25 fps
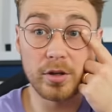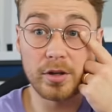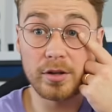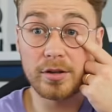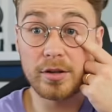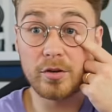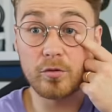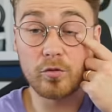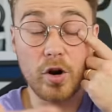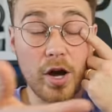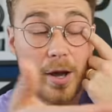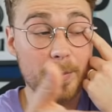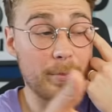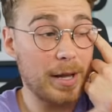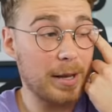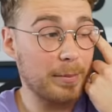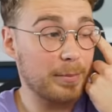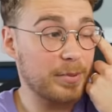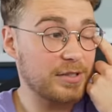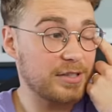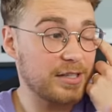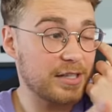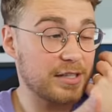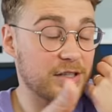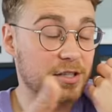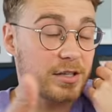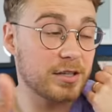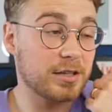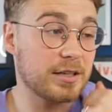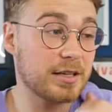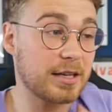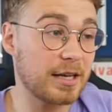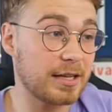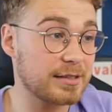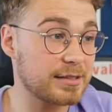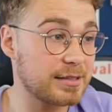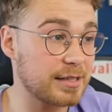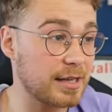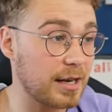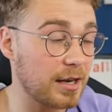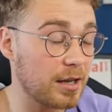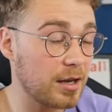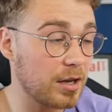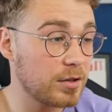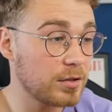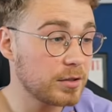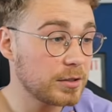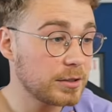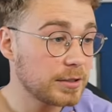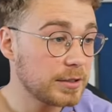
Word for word: The right back position, Cancelo.